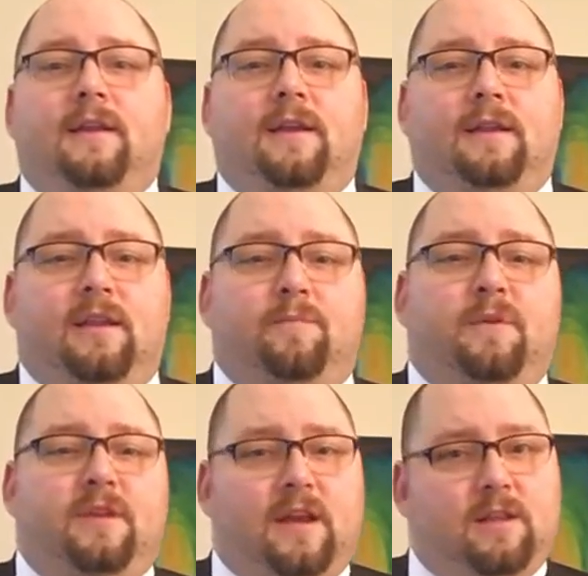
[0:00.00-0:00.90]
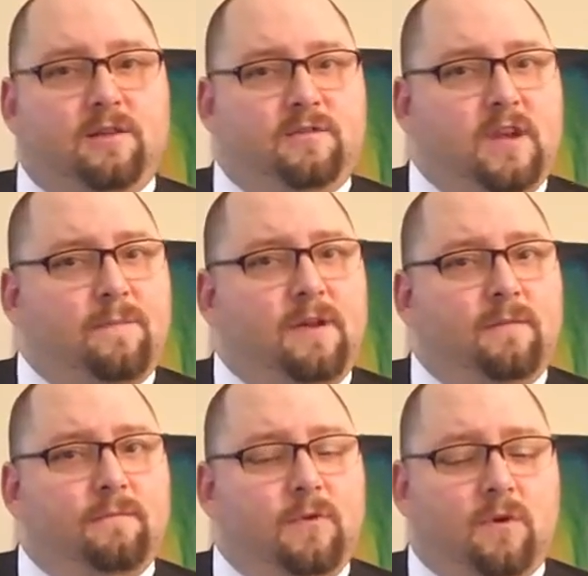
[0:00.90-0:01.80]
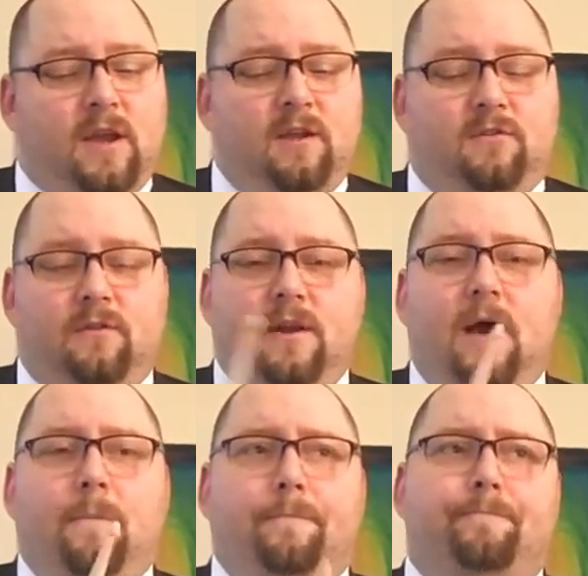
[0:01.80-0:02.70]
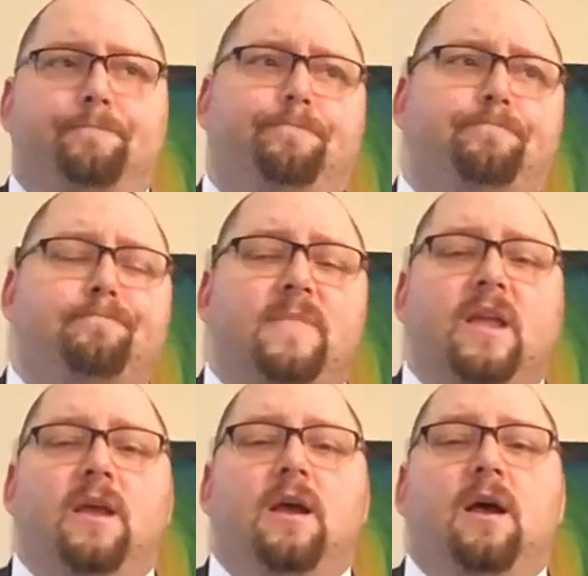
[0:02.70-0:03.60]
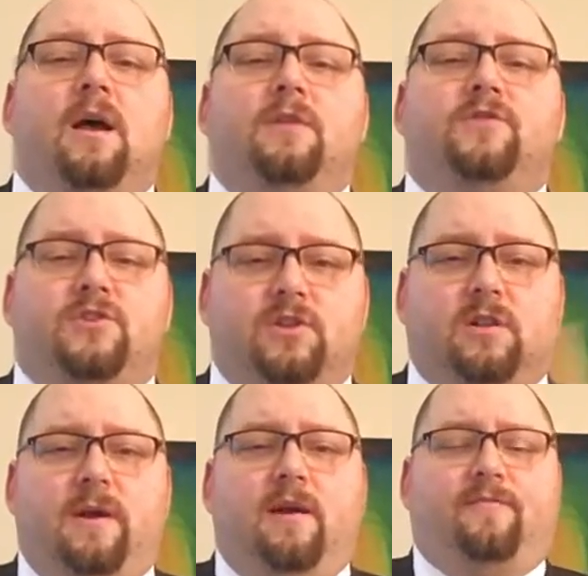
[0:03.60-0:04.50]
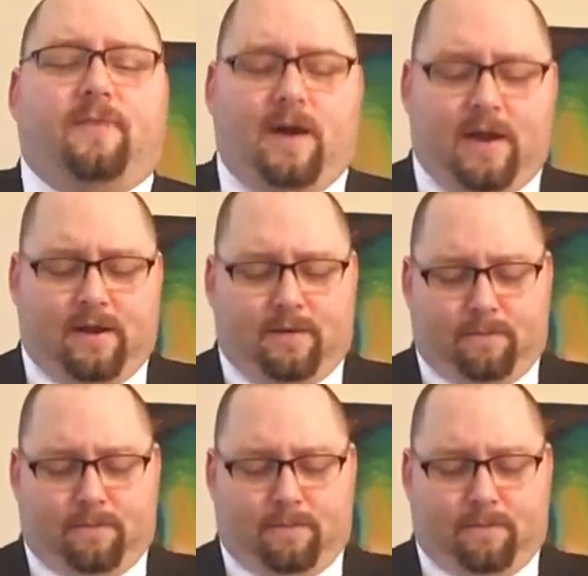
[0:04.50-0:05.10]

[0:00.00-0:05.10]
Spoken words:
in this particular segment, okay? So now, just to clarify,